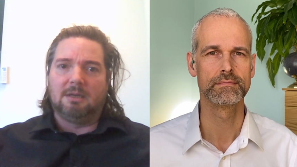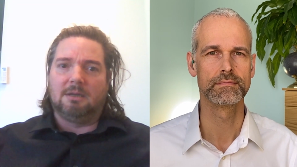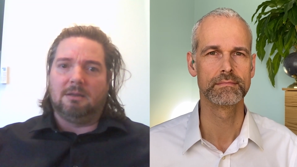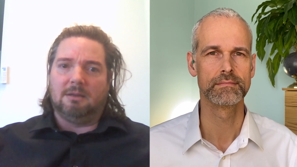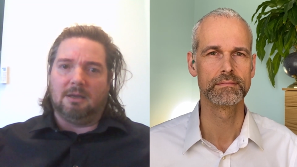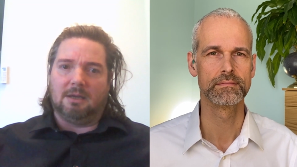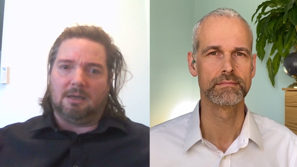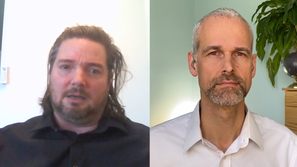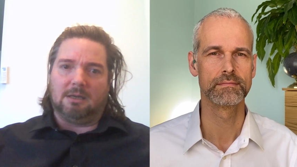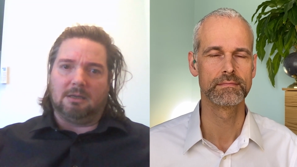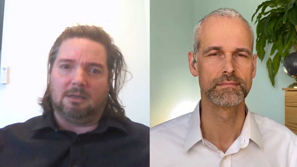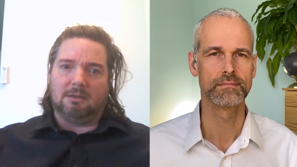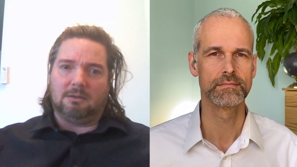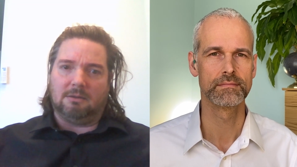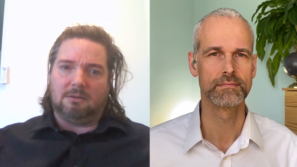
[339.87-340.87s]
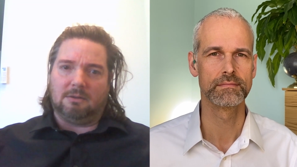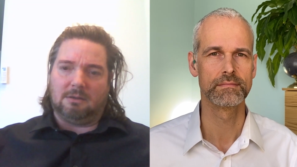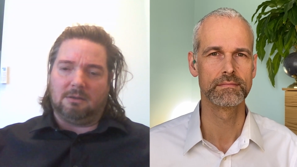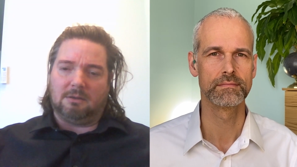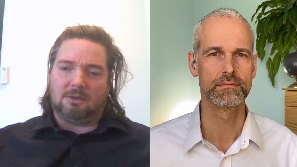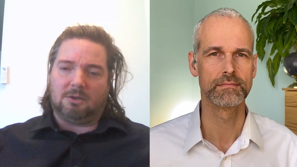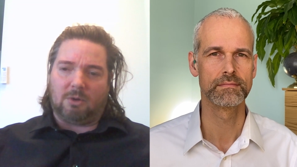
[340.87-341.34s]

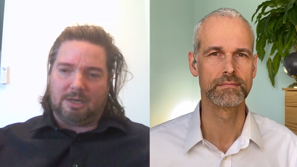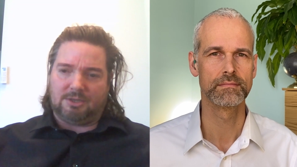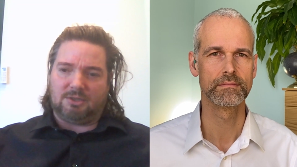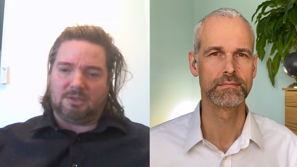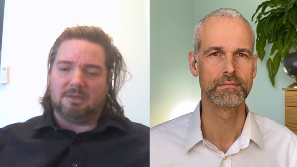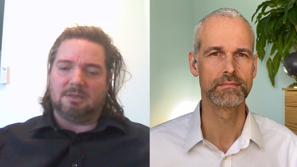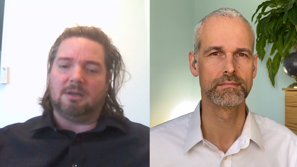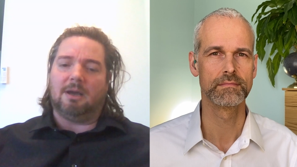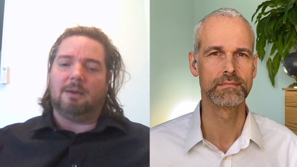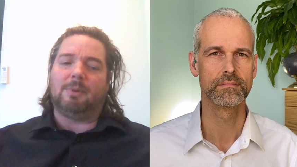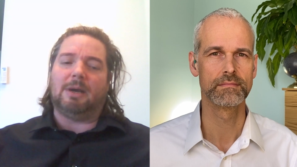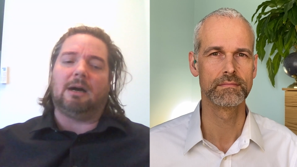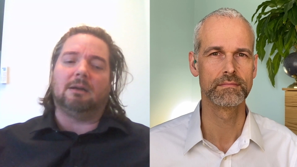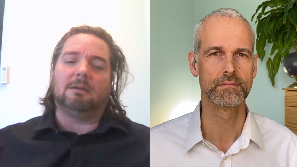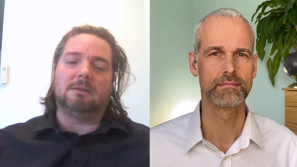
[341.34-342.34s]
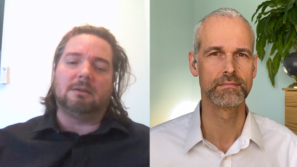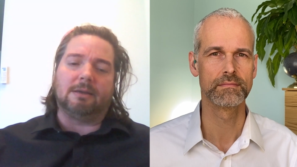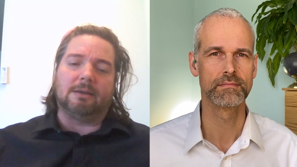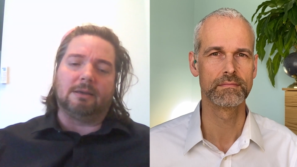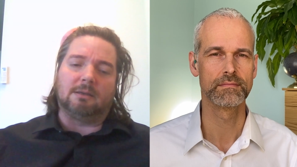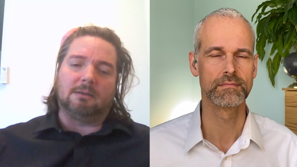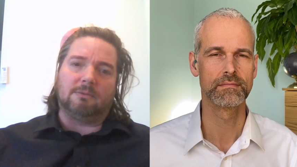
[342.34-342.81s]
Speaker 1: the question about
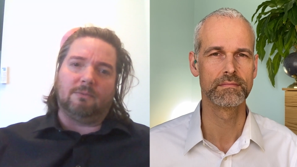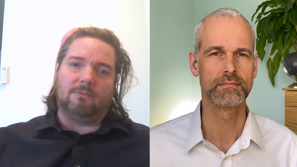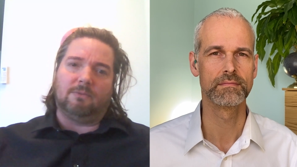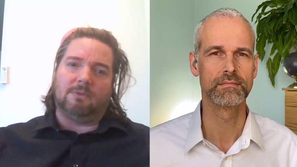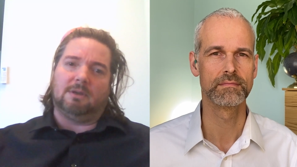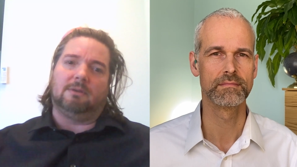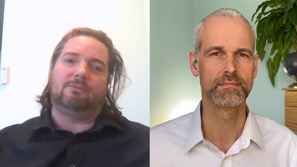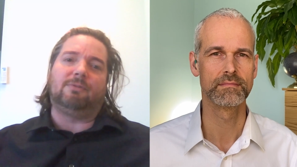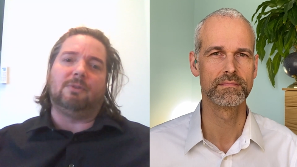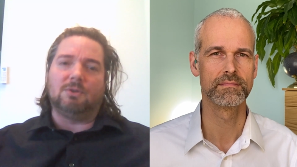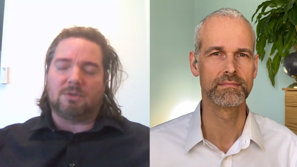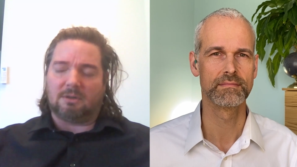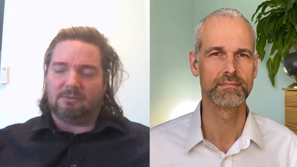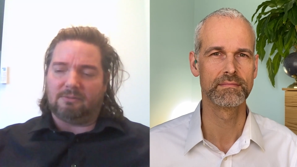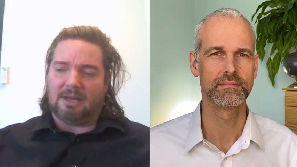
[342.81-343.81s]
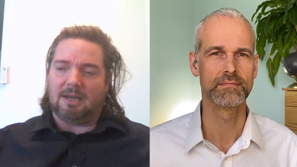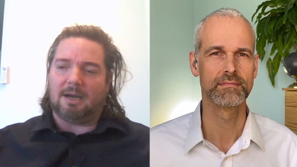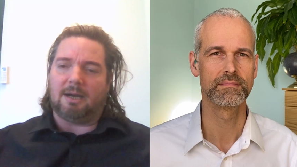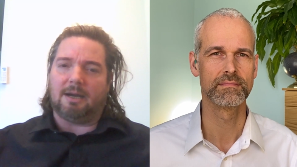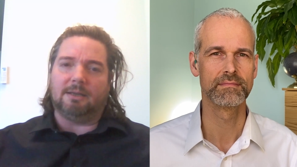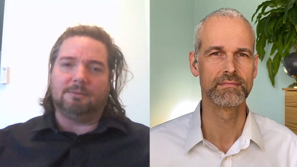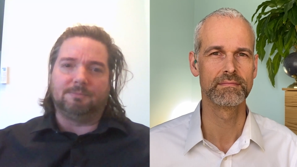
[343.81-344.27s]
the future of
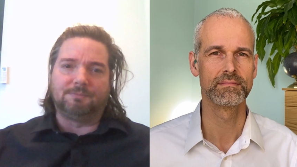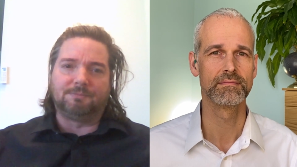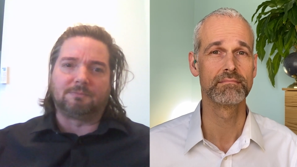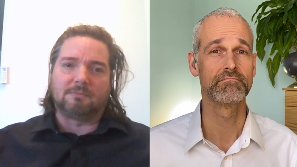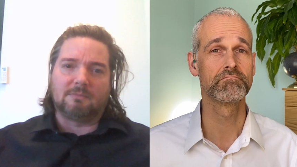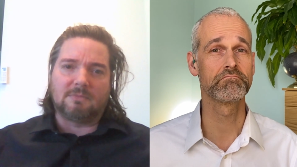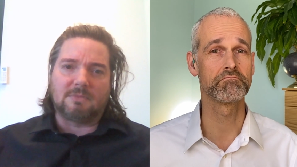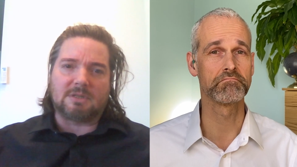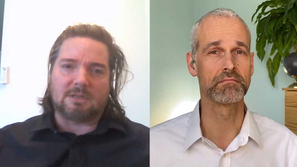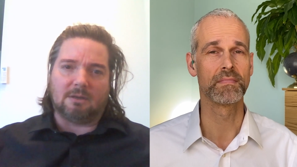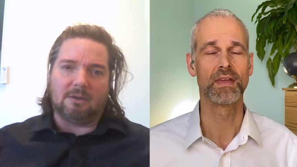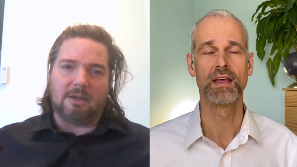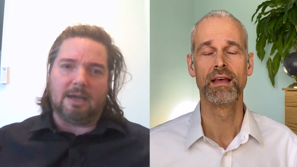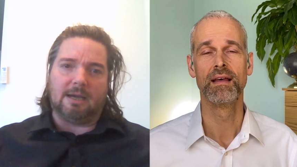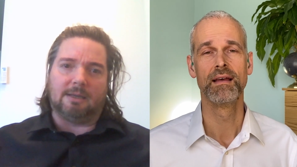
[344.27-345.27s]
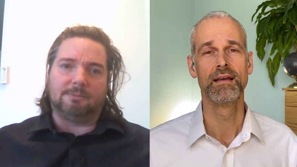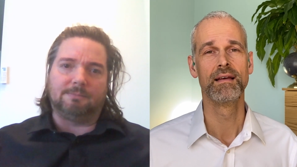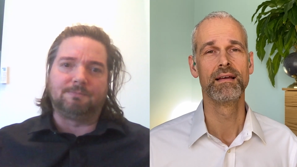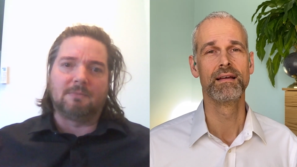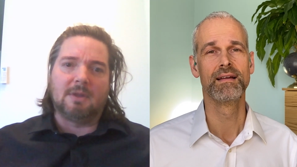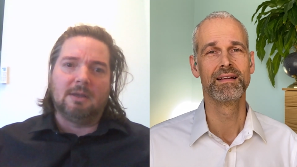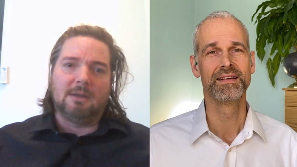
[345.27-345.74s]
AI. So yeah.
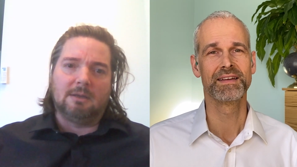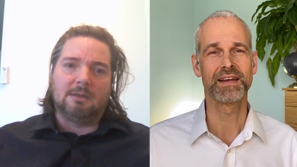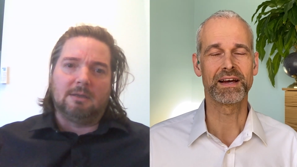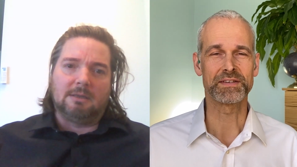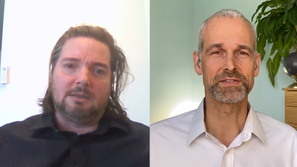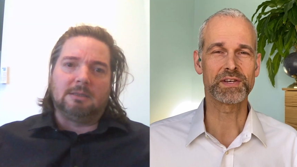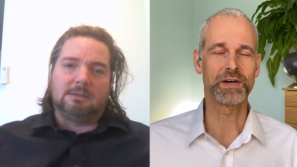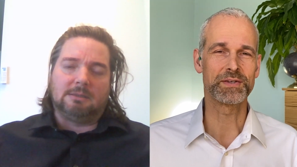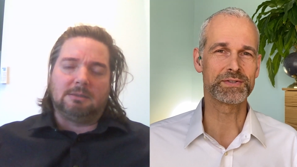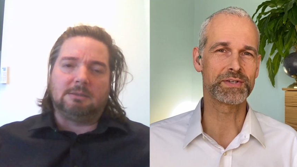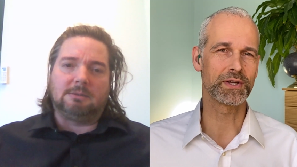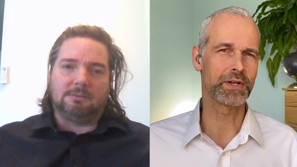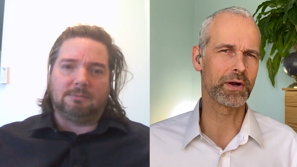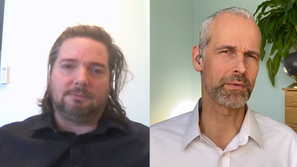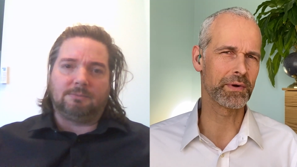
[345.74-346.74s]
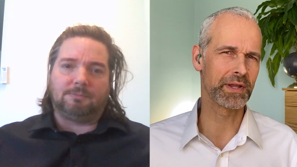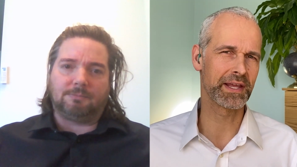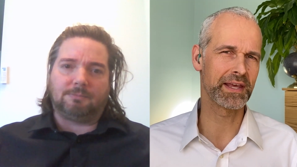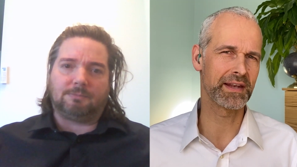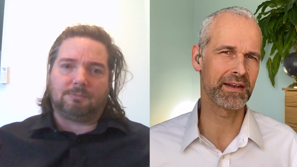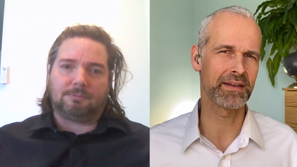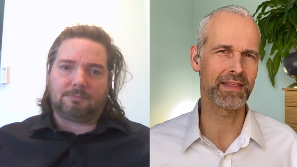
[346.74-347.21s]
Speaker 2: Yeah, so you don't really
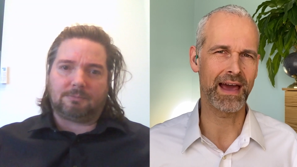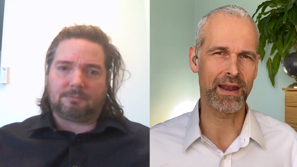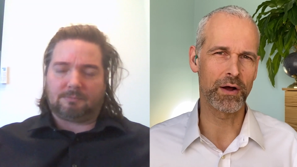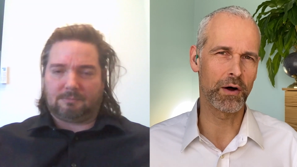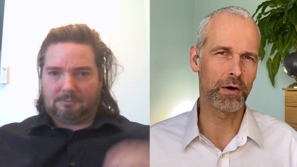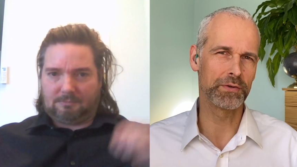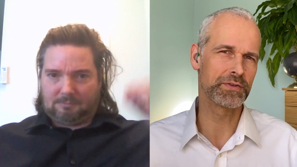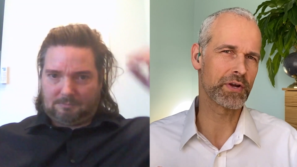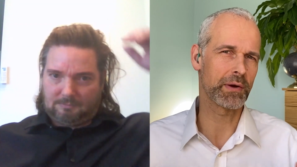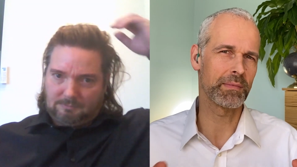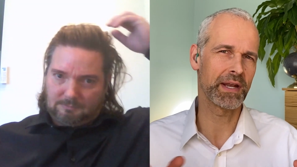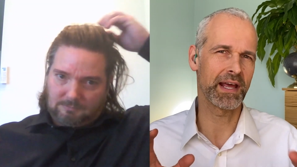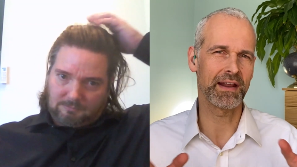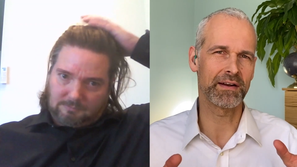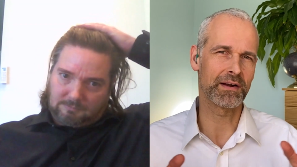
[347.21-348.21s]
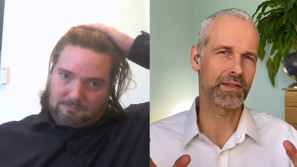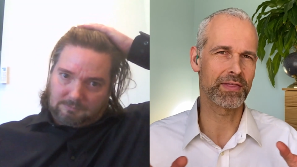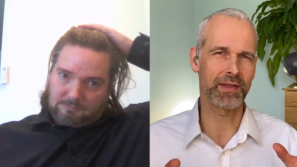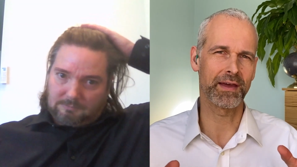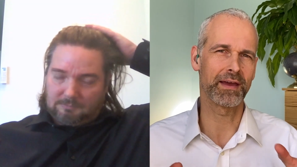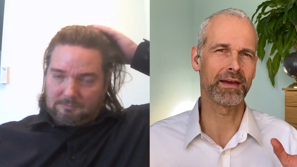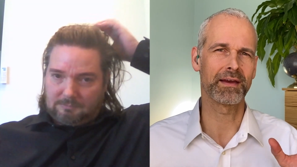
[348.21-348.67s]
get into that whole Terminator
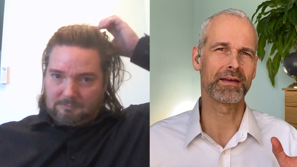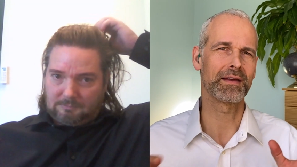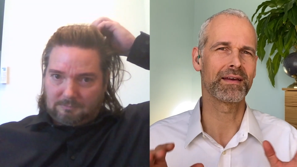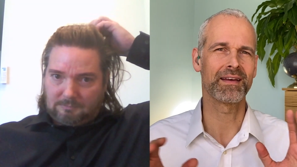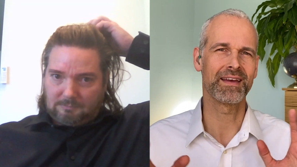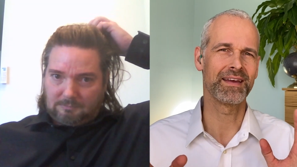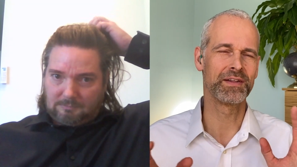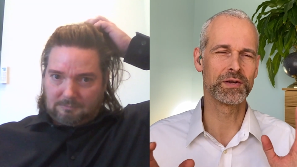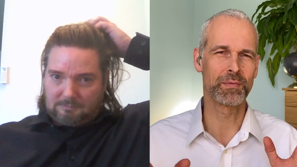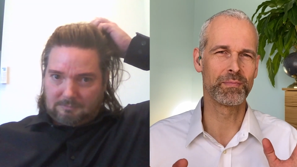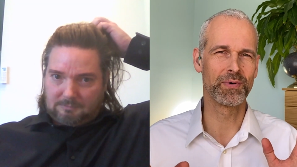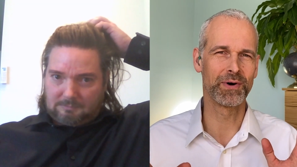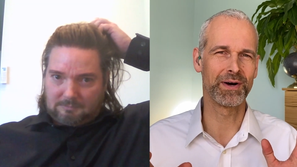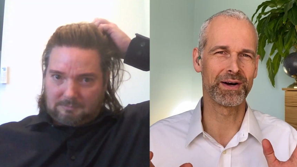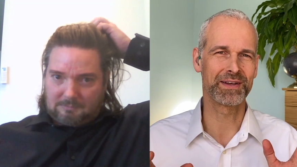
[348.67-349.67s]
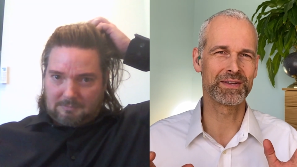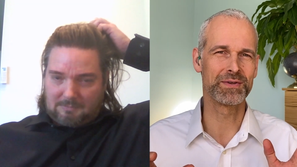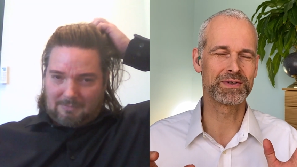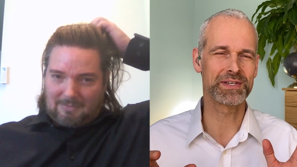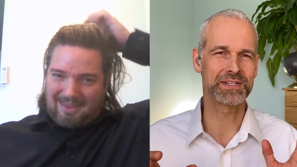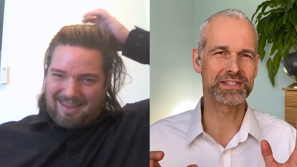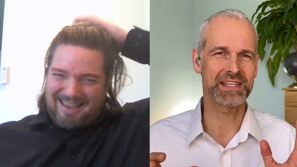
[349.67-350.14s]
thing in your book. You
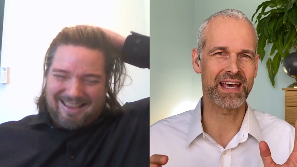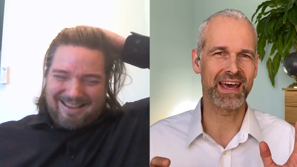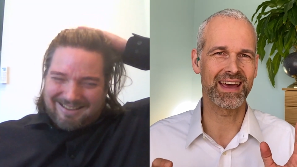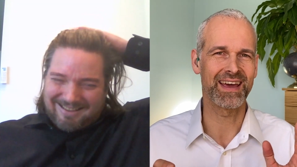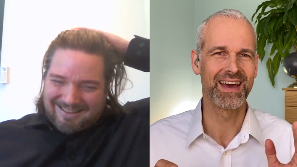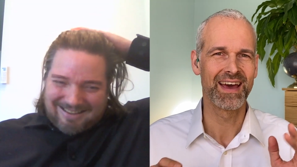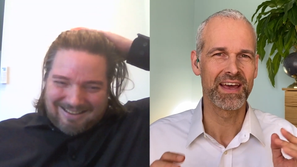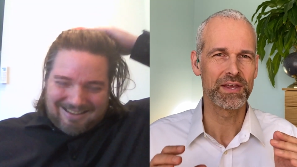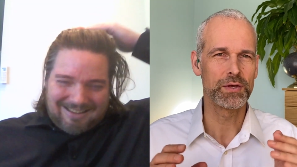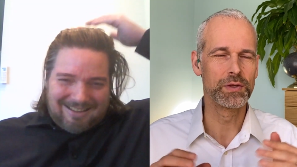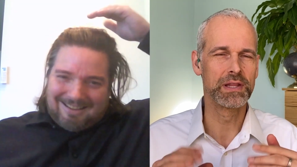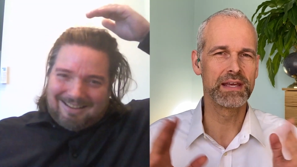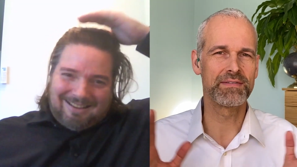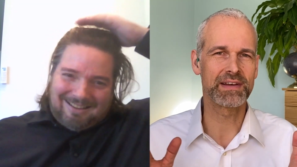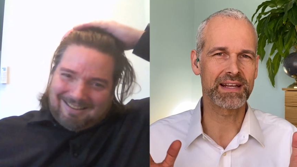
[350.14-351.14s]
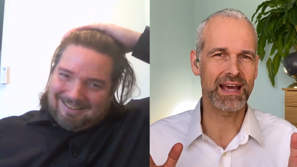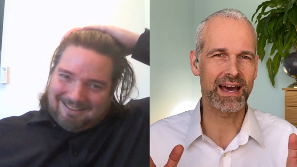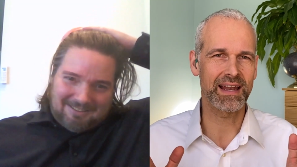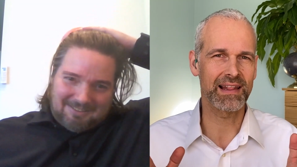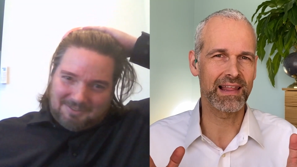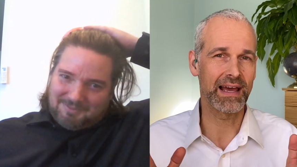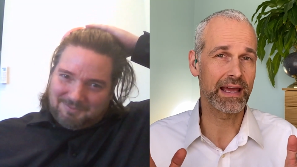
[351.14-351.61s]
just say, you leave it
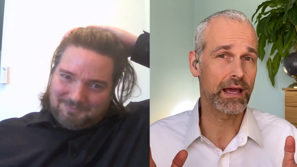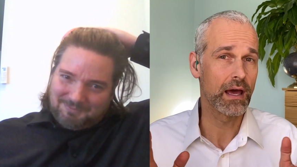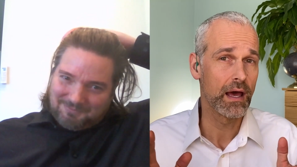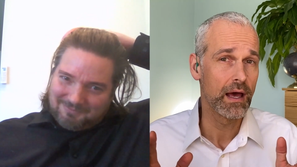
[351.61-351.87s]
kind of like,